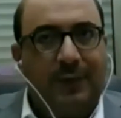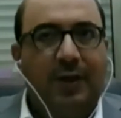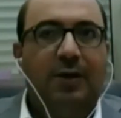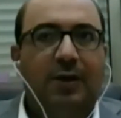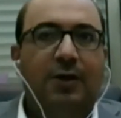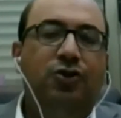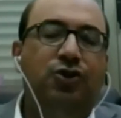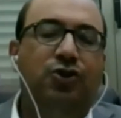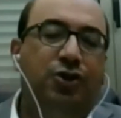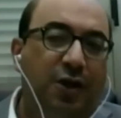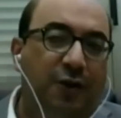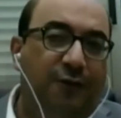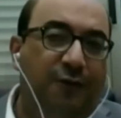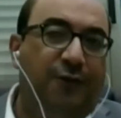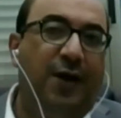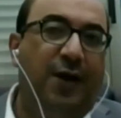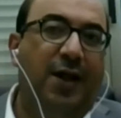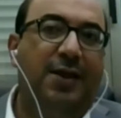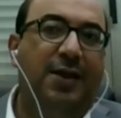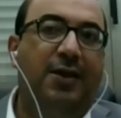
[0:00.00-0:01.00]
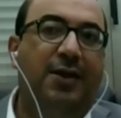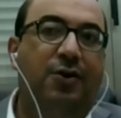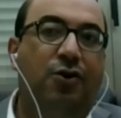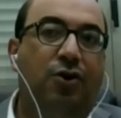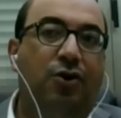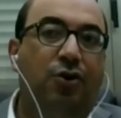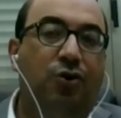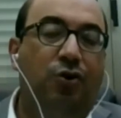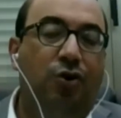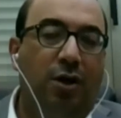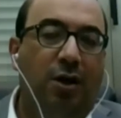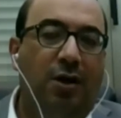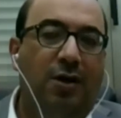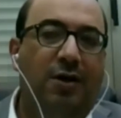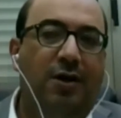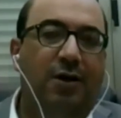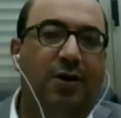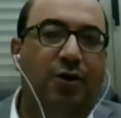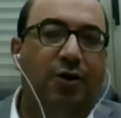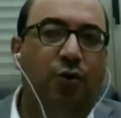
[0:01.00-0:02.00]
She failed in
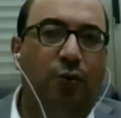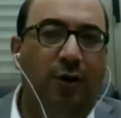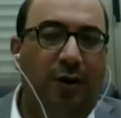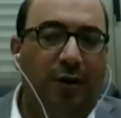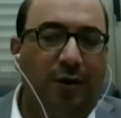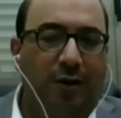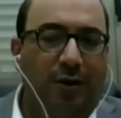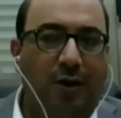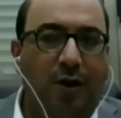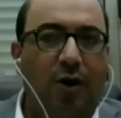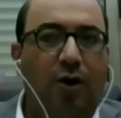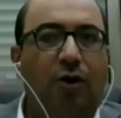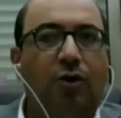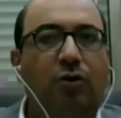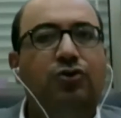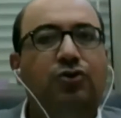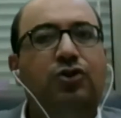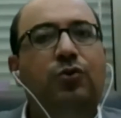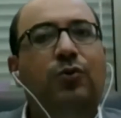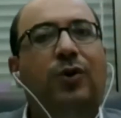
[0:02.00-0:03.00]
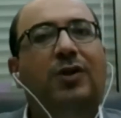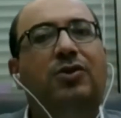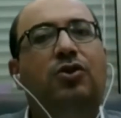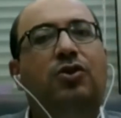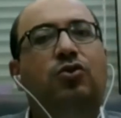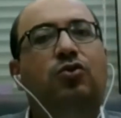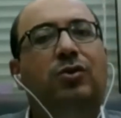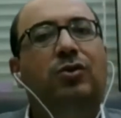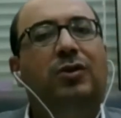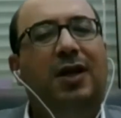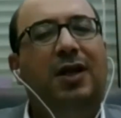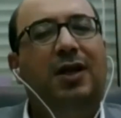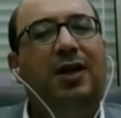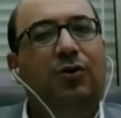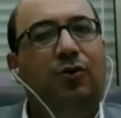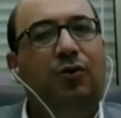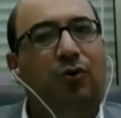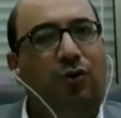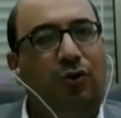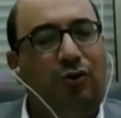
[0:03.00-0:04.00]
renewing the law. She wanted to tell her
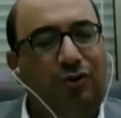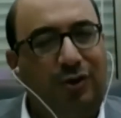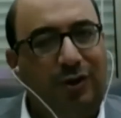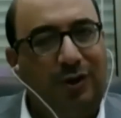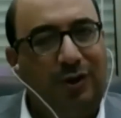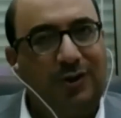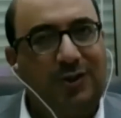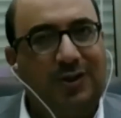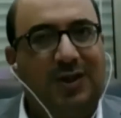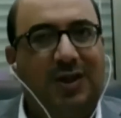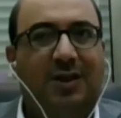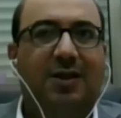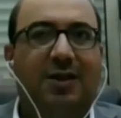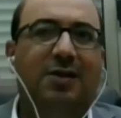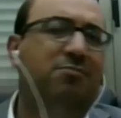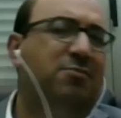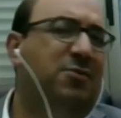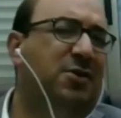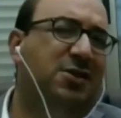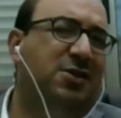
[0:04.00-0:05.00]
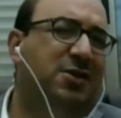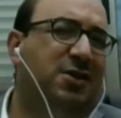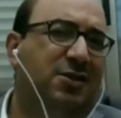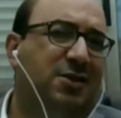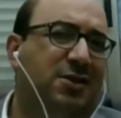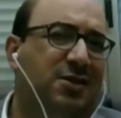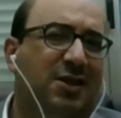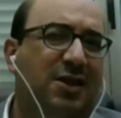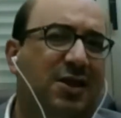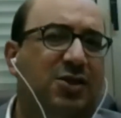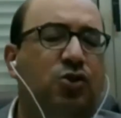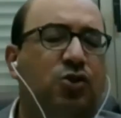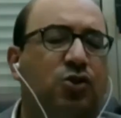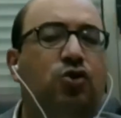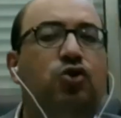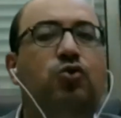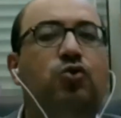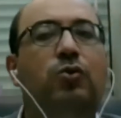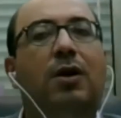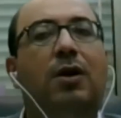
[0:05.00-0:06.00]
audience that business is as
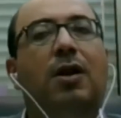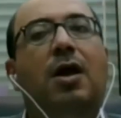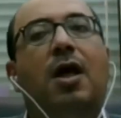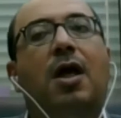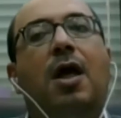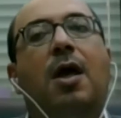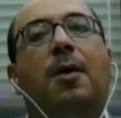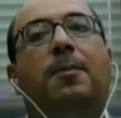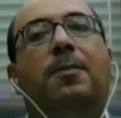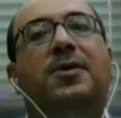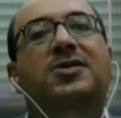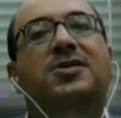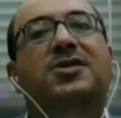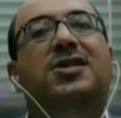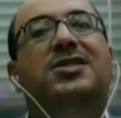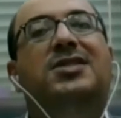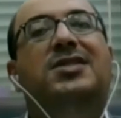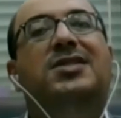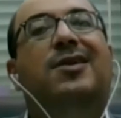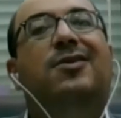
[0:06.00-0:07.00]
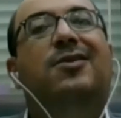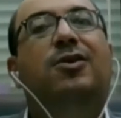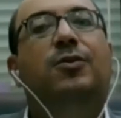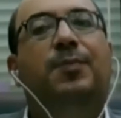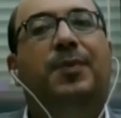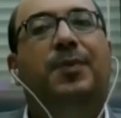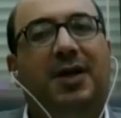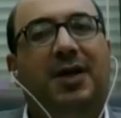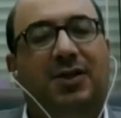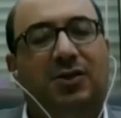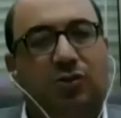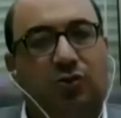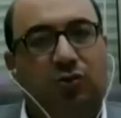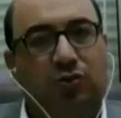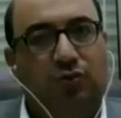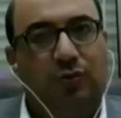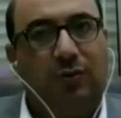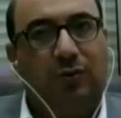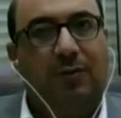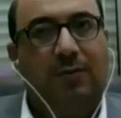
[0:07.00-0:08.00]
usual. Business cannot be as
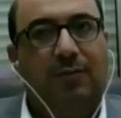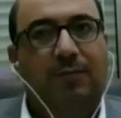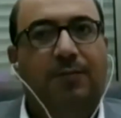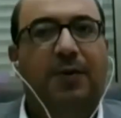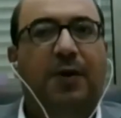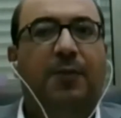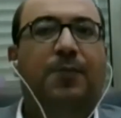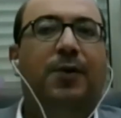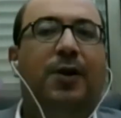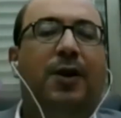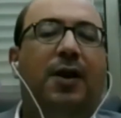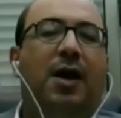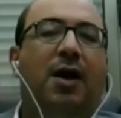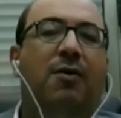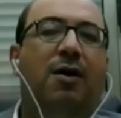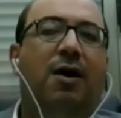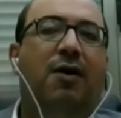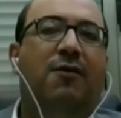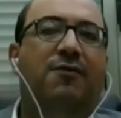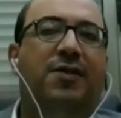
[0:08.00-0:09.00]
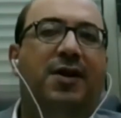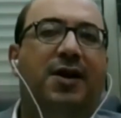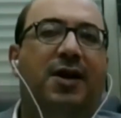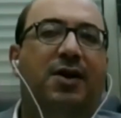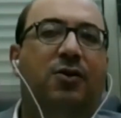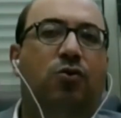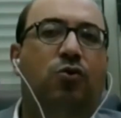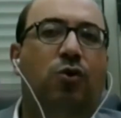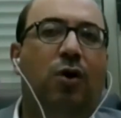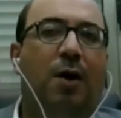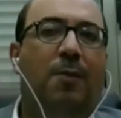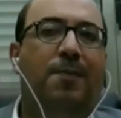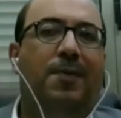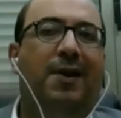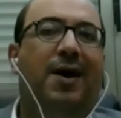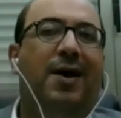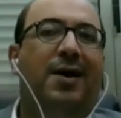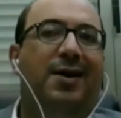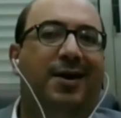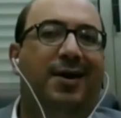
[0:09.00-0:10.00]
usual. People now have the right to
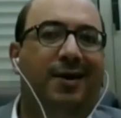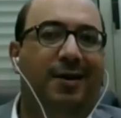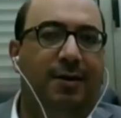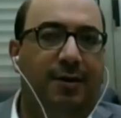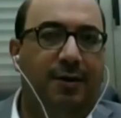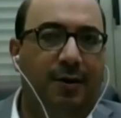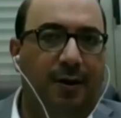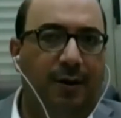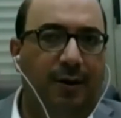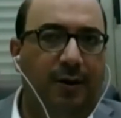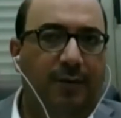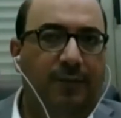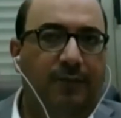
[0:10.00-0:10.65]
apply legally.